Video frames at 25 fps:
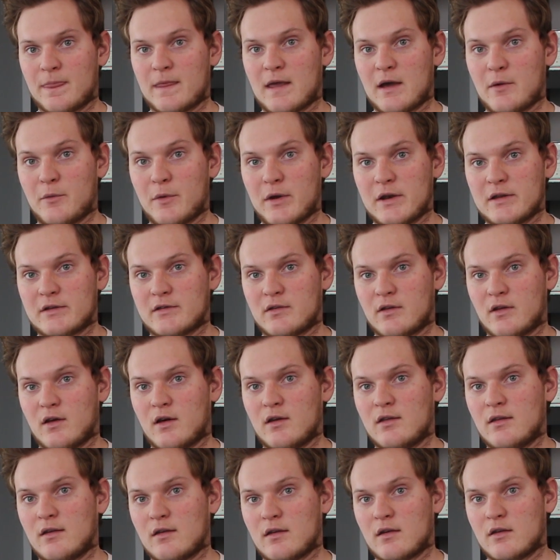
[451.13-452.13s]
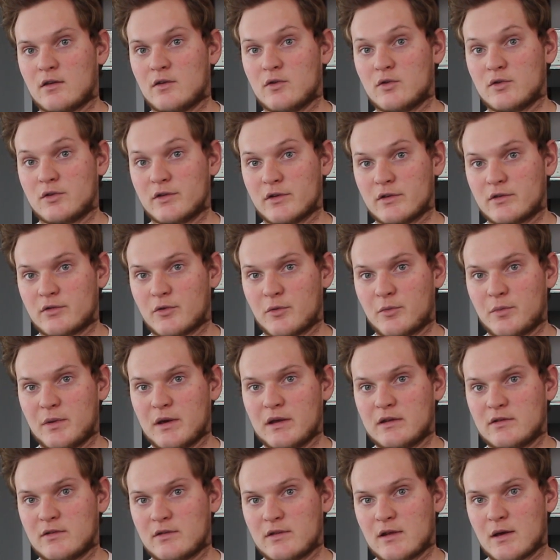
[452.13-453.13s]
And when it's not, you just
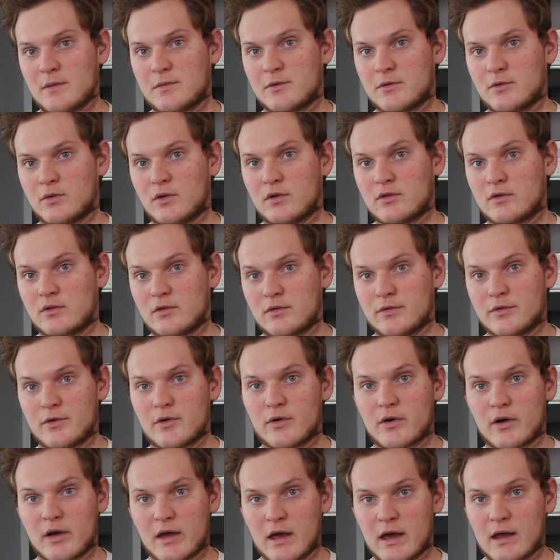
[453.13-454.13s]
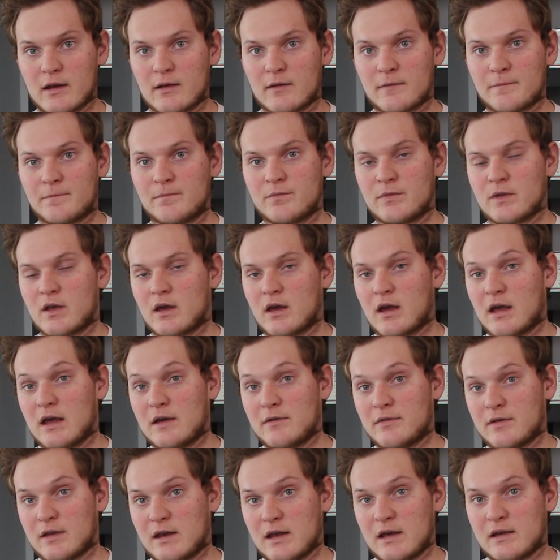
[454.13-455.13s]
repeat steps 1 to 4 again.
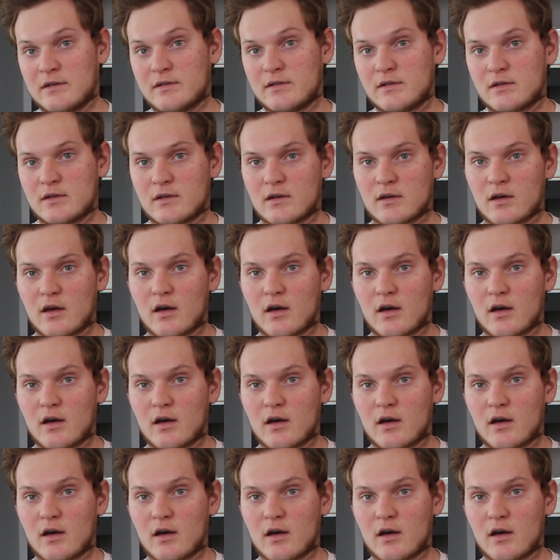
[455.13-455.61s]
If it is,